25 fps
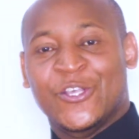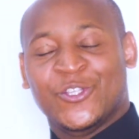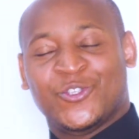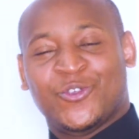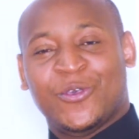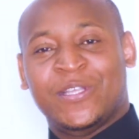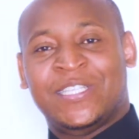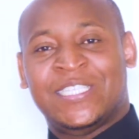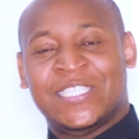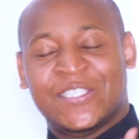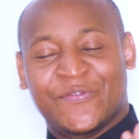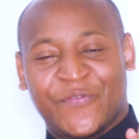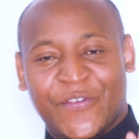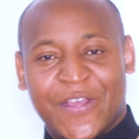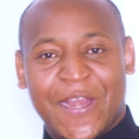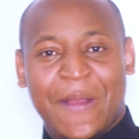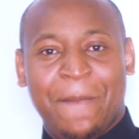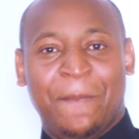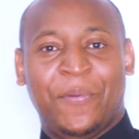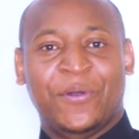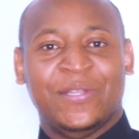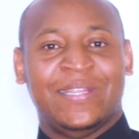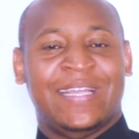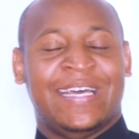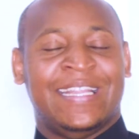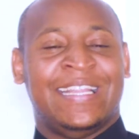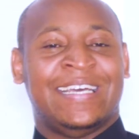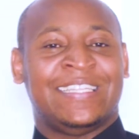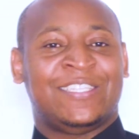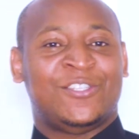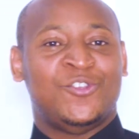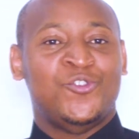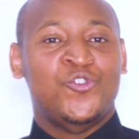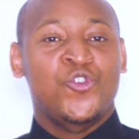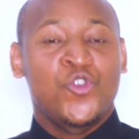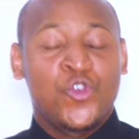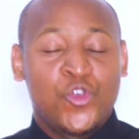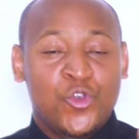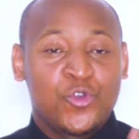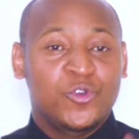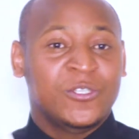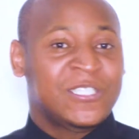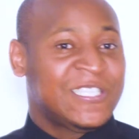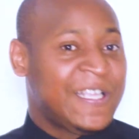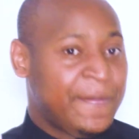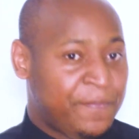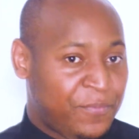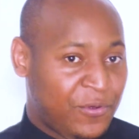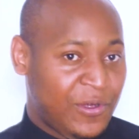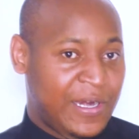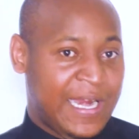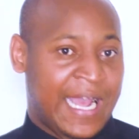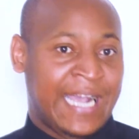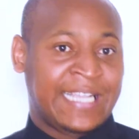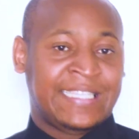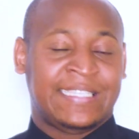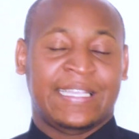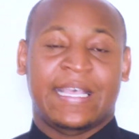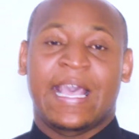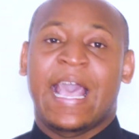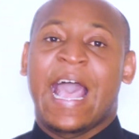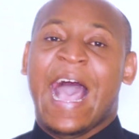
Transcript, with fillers: So it's very important that you use the products.